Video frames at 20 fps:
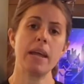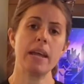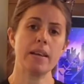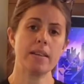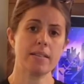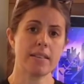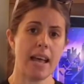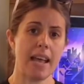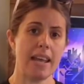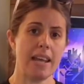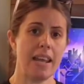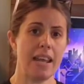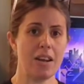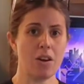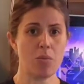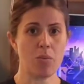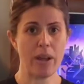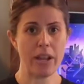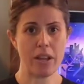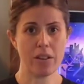anxiety in
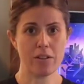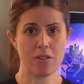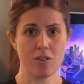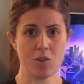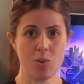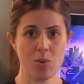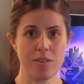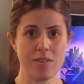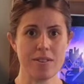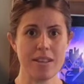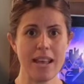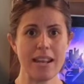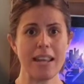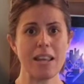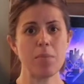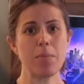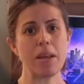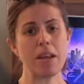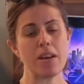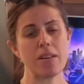a regular school
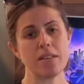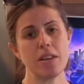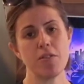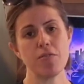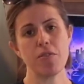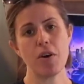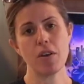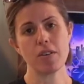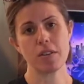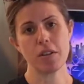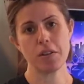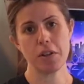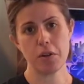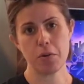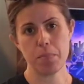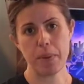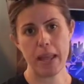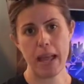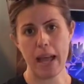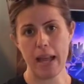setting because he falls a
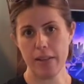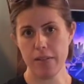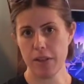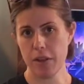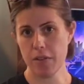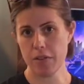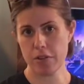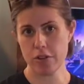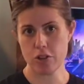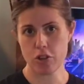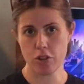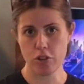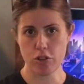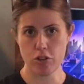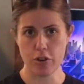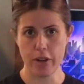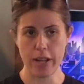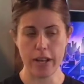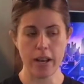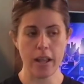little behind the other
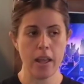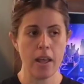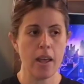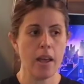children,